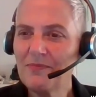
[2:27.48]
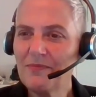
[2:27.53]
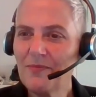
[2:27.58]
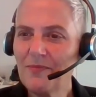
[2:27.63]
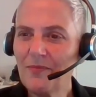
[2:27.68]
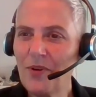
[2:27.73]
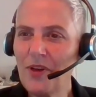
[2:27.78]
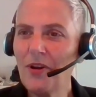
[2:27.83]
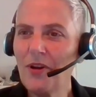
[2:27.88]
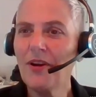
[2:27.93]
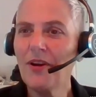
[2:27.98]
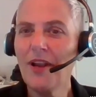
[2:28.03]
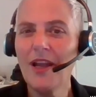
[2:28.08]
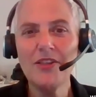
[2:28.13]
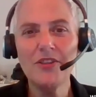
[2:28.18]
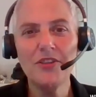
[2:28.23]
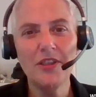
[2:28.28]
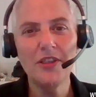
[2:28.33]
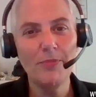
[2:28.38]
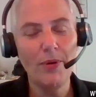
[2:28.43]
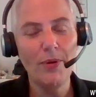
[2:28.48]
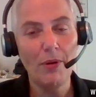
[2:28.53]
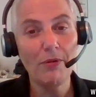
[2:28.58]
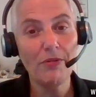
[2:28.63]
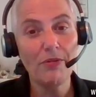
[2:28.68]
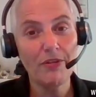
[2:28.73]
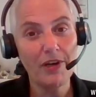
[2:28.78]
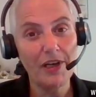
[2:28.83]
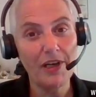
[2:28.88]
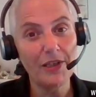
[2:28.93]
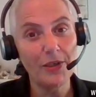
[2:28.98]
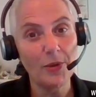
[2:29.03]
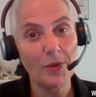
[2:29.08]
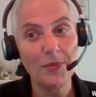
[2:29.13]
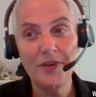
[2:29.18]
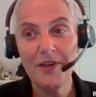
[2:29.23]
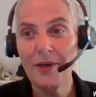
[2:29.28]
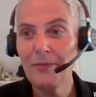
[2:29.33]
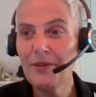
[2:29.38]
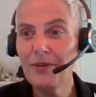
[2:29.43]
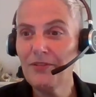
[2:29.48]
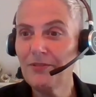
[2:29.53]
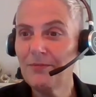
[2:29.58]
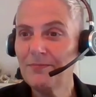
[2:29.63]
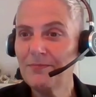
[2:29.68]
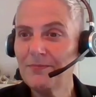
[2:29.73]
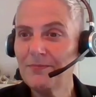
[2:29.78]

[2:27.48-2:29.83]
We are actually both Click luminaries.